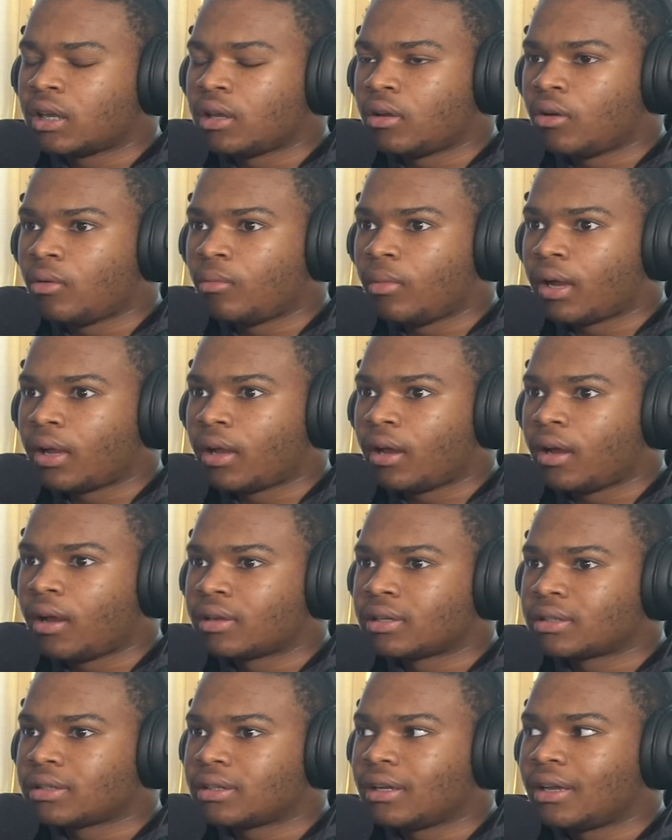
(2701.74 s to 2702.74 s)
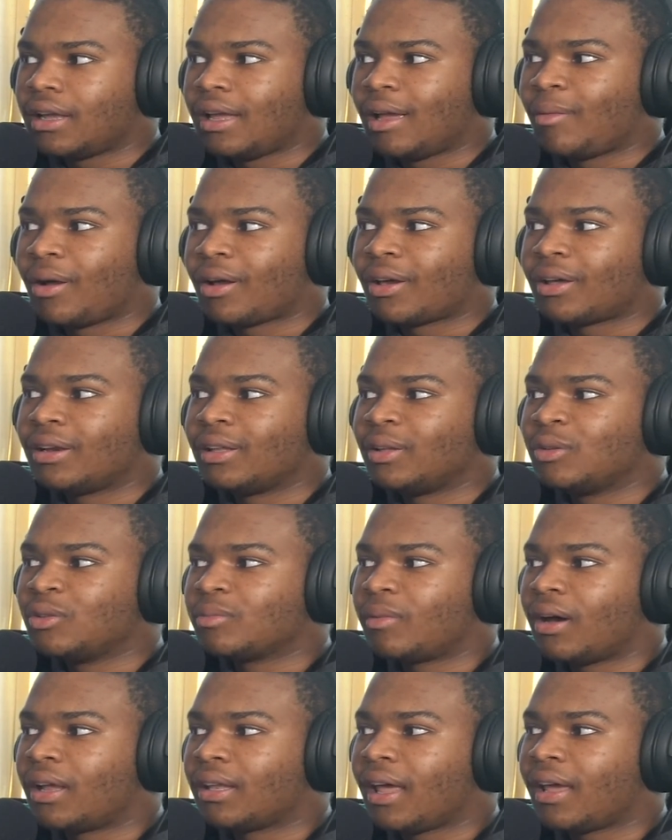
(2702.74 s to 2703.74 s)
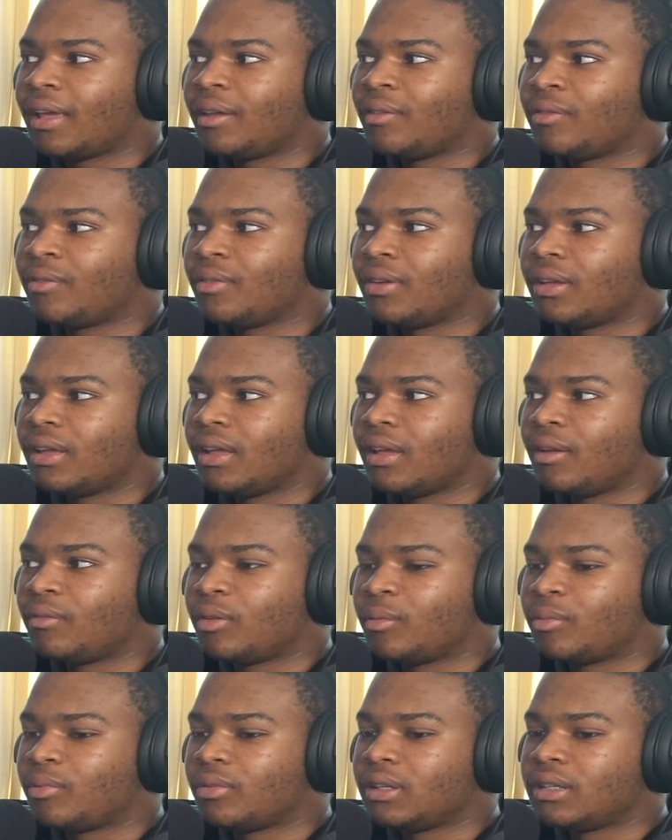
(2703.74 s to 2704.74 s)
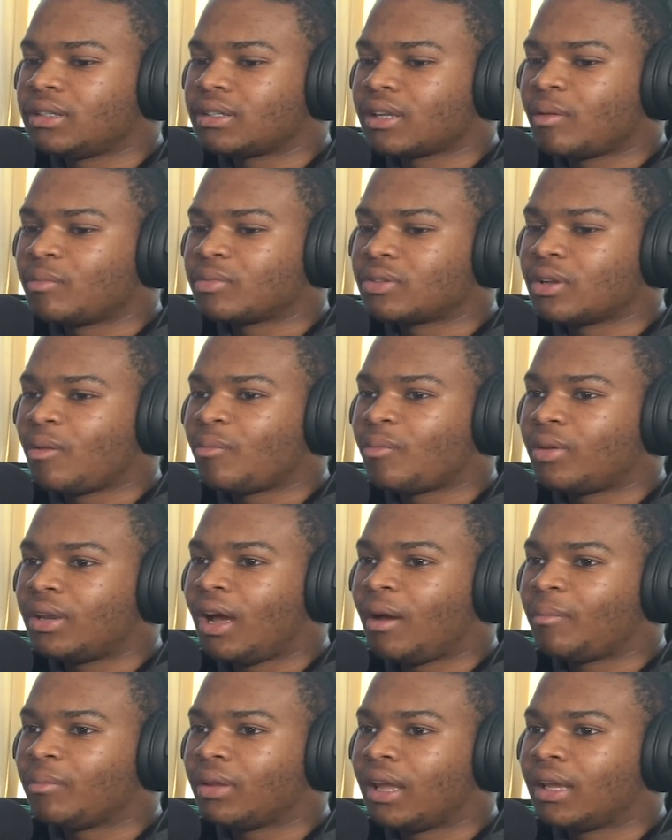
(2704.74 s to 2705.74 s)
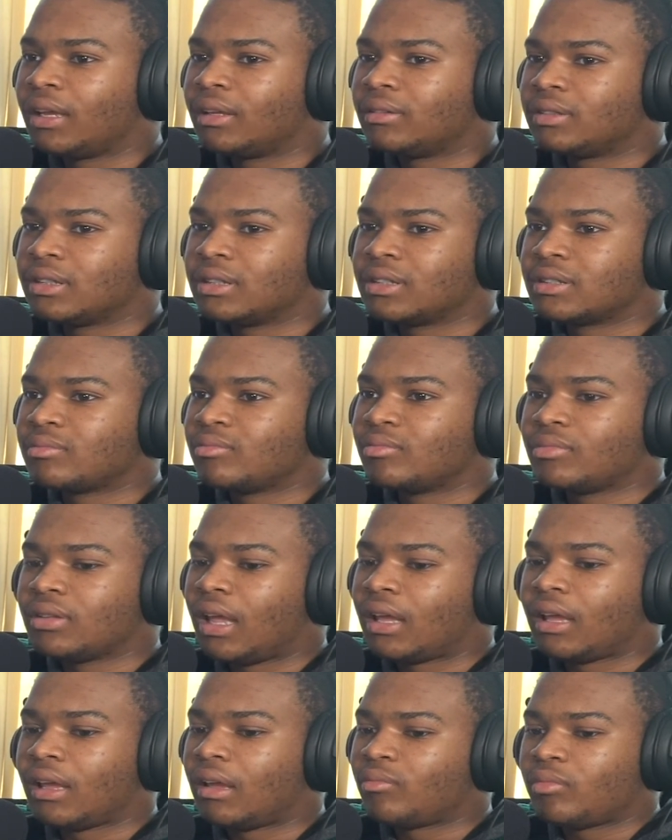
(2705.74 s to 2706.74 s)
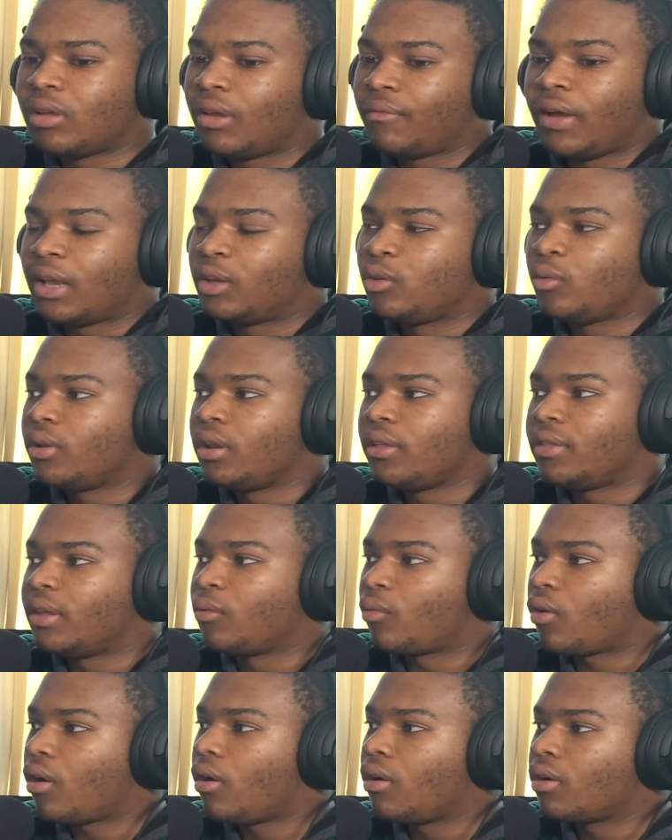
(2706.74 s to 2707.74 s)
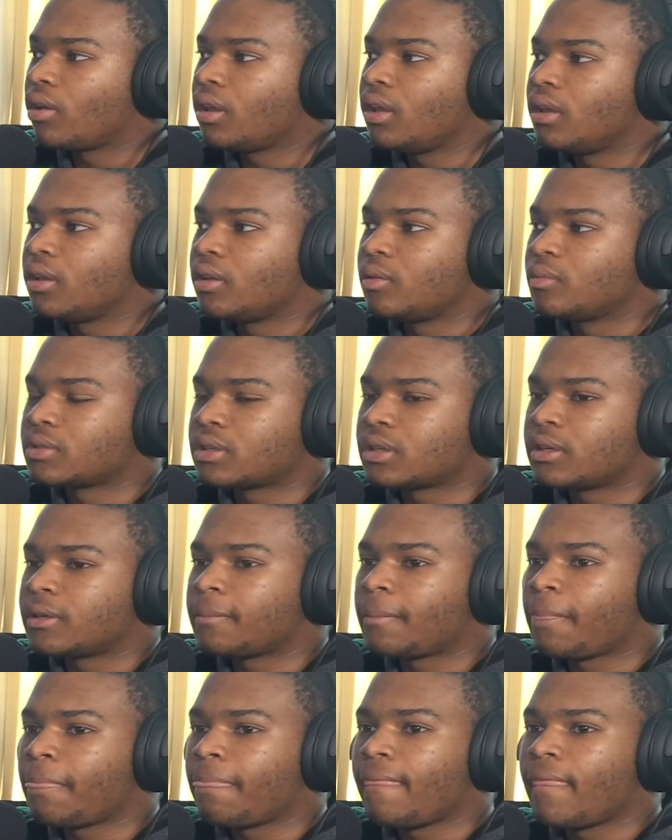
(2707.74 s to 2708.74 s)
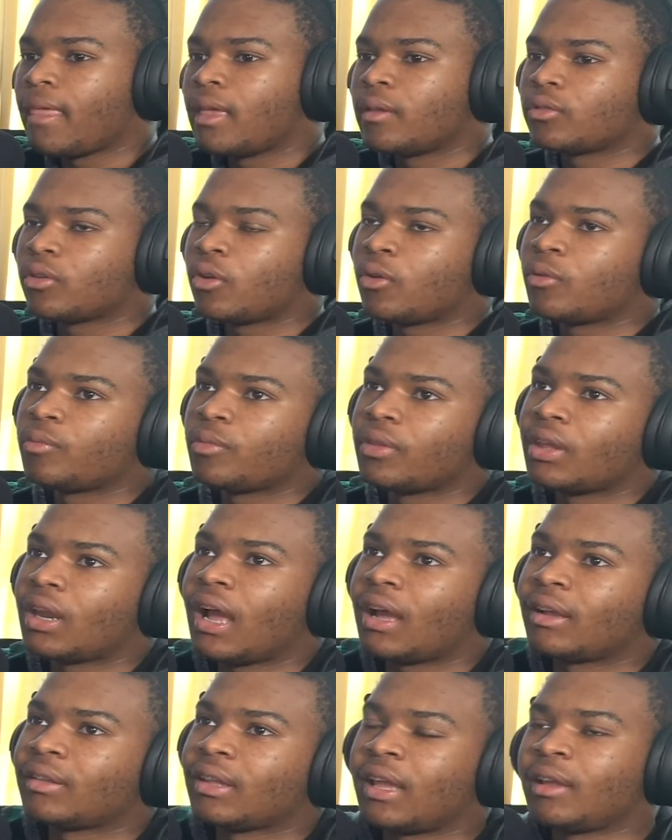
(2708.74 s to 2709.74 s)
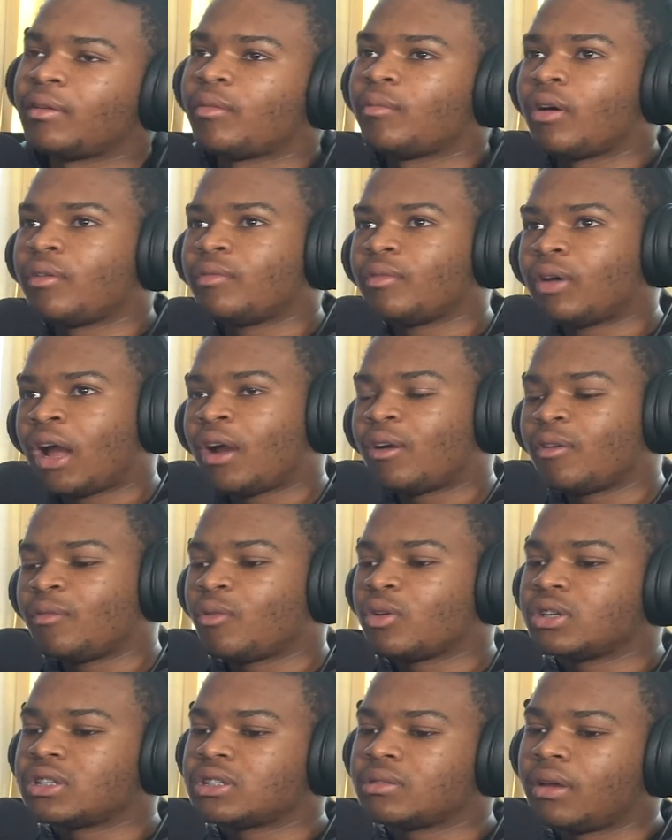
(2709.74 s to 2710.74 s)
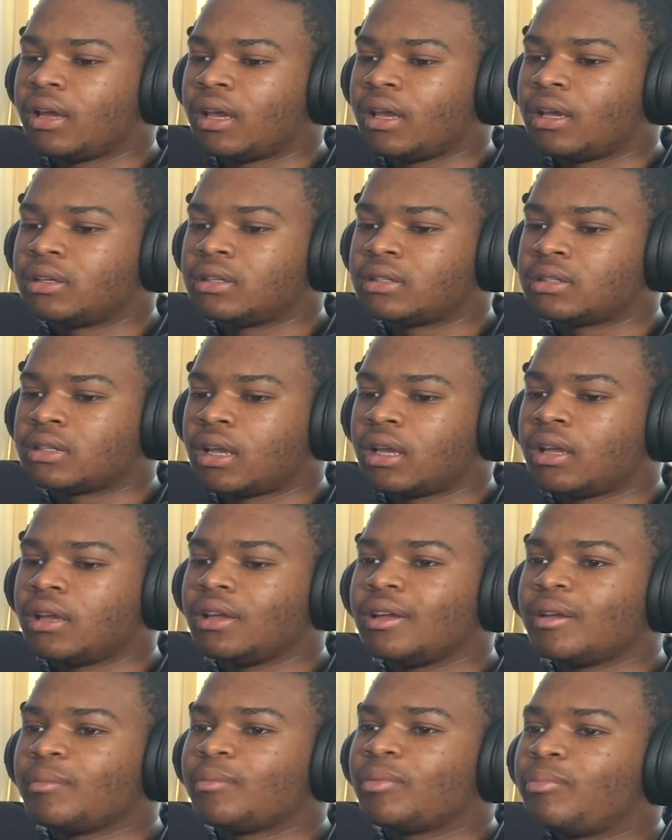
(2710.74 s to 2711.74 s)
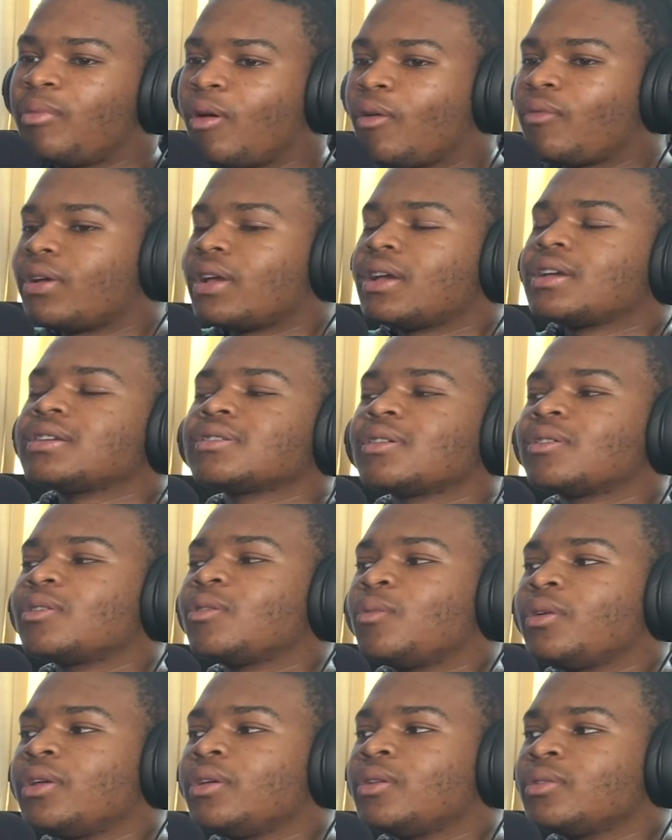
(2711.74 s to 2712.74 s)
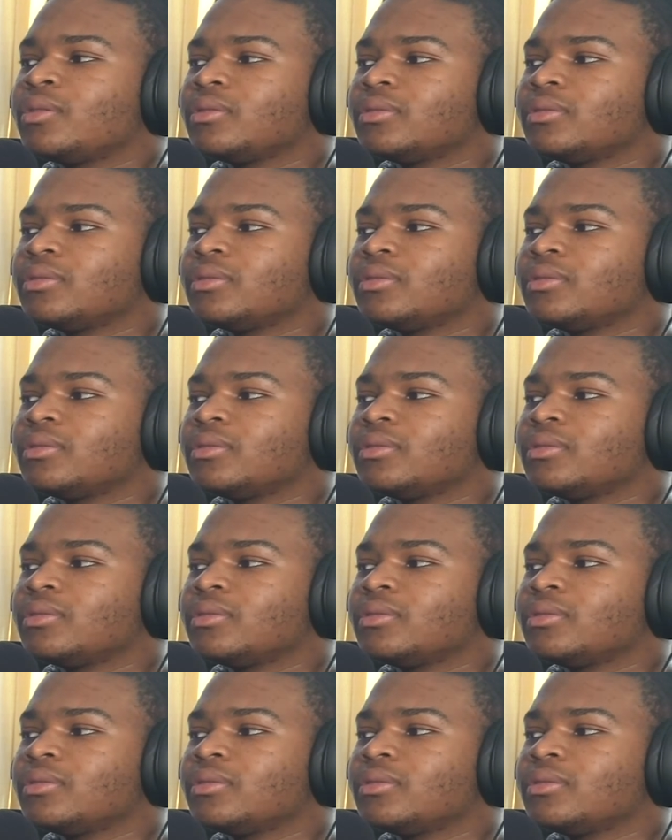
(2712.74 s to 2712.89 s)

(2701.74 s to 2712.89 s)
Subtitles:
oh my gosh, am I gonna lose my life if the police comes up and I'm like, just like, if I do anything wrong? You know what I'm saying? So then I heard a voice in my head to say, put both hands on the wheel,